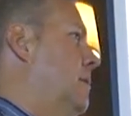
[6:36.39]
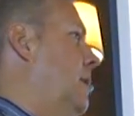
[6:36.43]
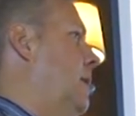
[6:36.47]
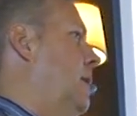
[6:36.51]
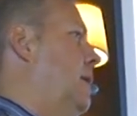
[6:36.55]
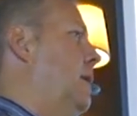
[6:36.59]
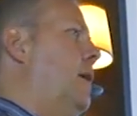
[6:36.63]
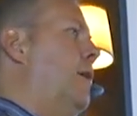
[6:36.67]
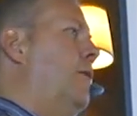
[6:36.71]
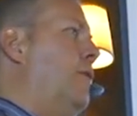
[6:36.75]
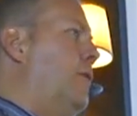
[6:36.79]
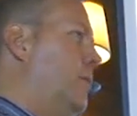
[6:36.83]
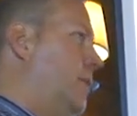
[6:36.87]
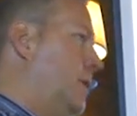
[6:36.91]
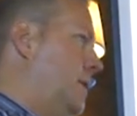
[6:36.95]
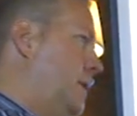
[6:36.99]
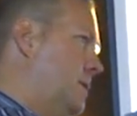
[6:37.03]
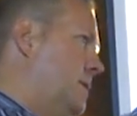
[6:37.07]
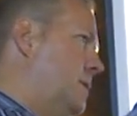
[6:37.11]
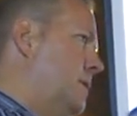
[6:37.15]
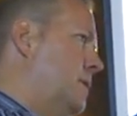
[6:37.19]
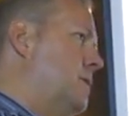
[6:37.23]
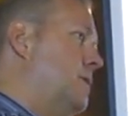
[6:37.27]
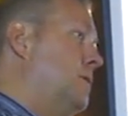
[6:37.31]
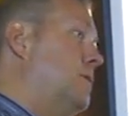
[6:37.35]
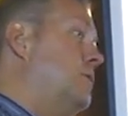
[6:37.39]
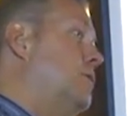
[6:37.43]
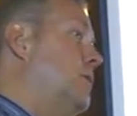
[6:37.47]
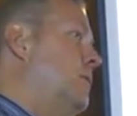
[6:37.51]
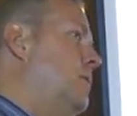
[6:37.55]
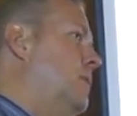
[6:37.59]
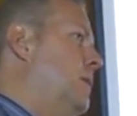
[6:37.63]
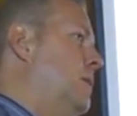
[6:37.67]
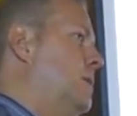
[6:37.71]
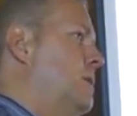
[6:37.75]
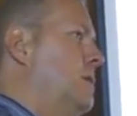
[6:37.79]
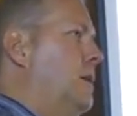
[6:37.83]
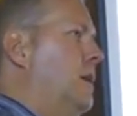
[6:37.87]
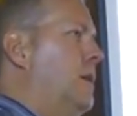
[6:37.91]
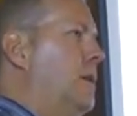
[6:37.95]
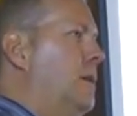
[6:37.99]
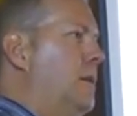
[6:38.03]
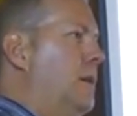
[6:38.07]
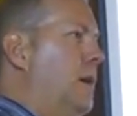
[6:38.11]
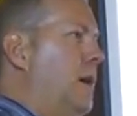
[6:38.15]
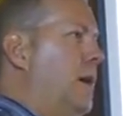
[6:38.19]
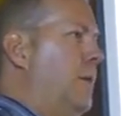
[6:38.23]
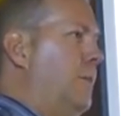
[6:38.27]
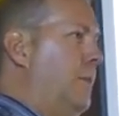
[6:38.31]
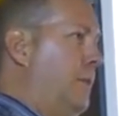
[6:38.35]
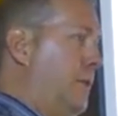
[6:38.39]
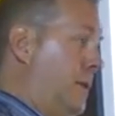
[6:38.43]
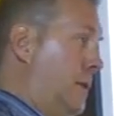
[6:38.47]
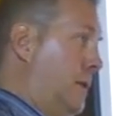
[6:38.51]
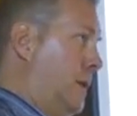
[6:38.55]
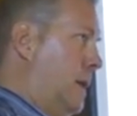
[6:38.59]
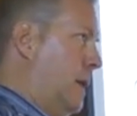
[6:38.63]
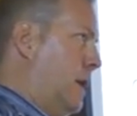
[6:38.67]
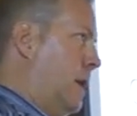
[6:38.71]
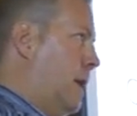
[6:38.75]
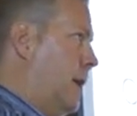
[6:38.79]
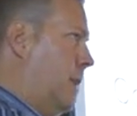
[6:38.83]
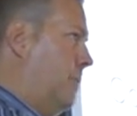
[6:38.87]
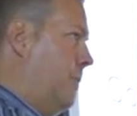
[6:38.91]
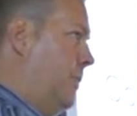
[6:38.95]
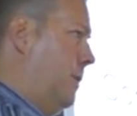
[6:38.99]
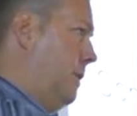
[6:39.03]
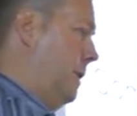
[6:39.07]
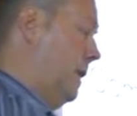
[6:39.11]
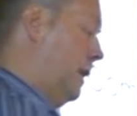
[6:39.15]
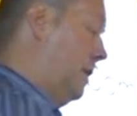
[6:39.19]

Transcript: and everybody is extremely excited and happy that that happened,